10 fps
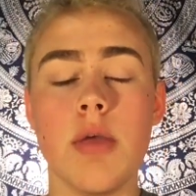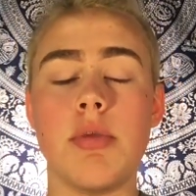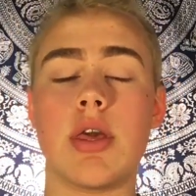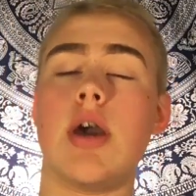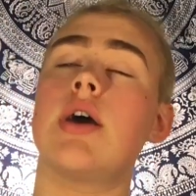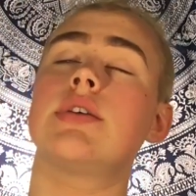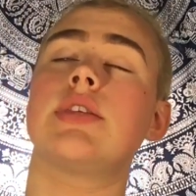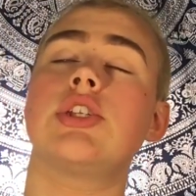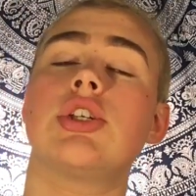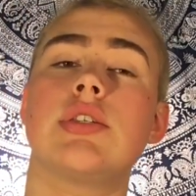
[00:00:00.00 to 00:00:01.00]
because
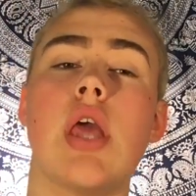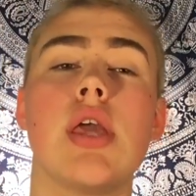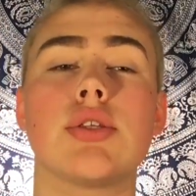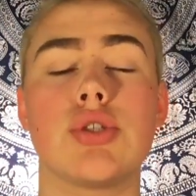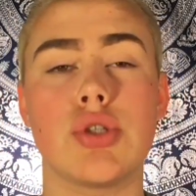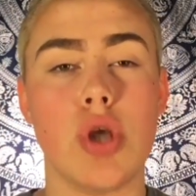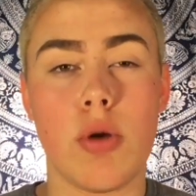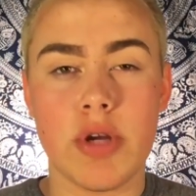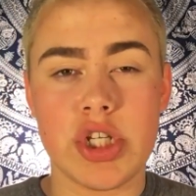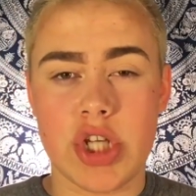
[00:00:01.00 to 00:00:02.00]
it just takes
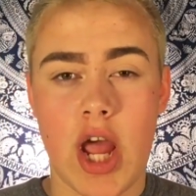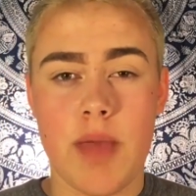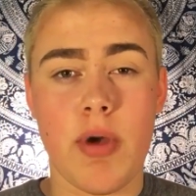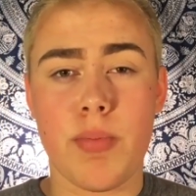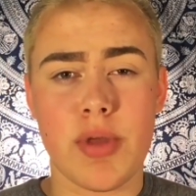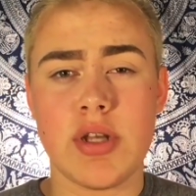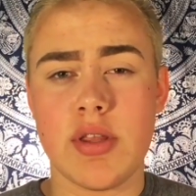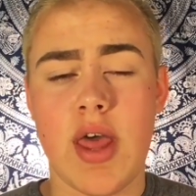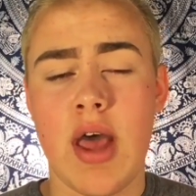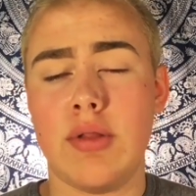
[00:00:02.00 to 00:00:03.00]
so much time up
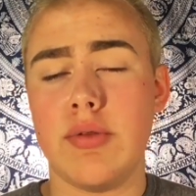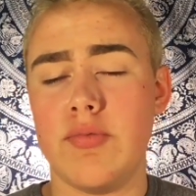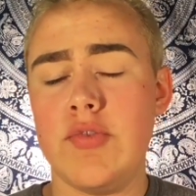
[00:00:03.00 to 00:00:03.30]
into that